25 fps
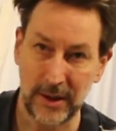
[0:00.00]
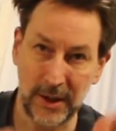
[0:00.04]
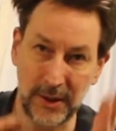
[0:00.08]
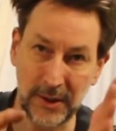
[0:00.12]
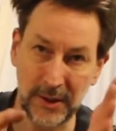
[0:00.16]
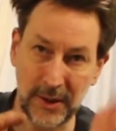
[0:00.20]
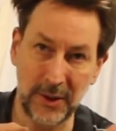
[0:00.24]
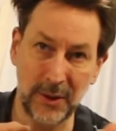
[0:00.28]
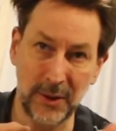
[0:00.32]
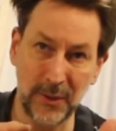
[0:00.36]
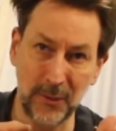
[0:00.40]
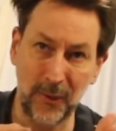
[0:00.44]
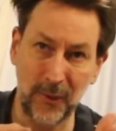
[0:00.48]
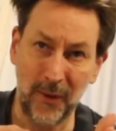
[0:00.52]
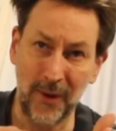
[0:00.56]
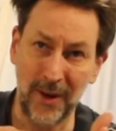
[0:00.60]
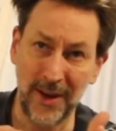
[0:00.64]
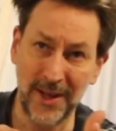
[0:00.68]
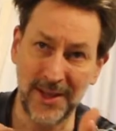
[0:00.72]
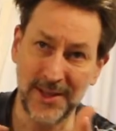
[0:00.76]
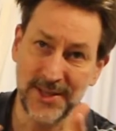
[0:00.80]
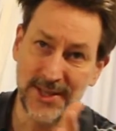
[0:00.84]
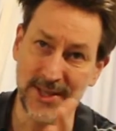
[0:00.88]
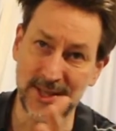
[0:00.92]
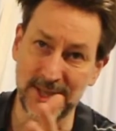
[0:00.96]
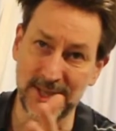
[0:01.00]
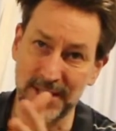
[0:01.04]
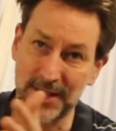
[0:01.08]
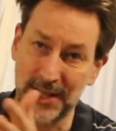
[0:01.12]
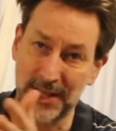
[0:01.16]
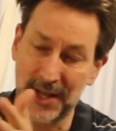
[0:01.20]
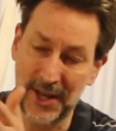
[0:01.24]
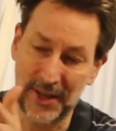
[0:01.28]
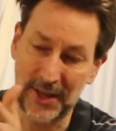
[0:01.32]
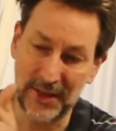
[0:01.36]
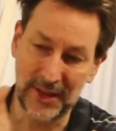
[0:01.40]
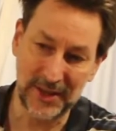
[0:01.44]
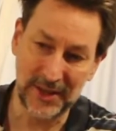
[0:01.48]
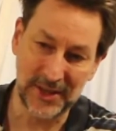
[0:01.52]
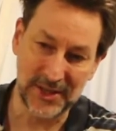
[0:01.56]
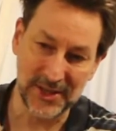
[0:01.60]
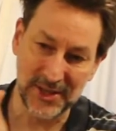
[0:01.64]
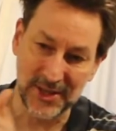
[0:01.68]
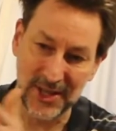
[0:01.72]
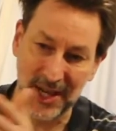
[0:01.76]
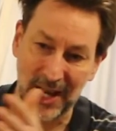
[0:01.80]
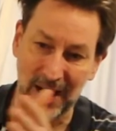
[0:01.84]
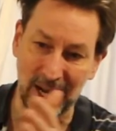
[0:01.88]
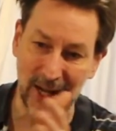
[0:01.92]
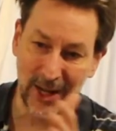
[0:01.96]
And then the wants and the
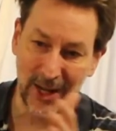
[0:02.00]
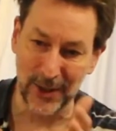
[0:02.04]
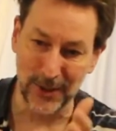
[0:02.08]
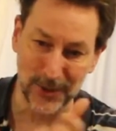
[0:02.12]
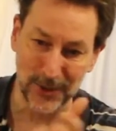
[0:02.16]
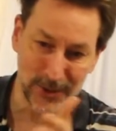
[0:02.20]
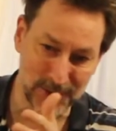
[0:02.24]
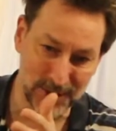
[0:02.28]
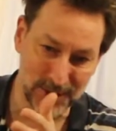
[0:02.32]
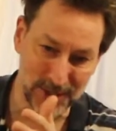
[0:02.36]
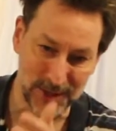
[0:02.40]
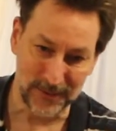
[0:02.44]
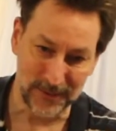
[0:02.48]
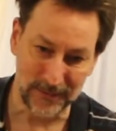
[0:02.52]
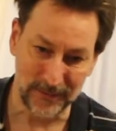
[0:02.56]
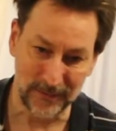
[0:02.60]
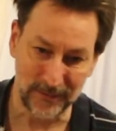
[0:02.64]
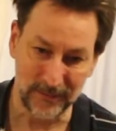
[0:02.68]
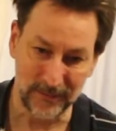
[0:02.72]
desires,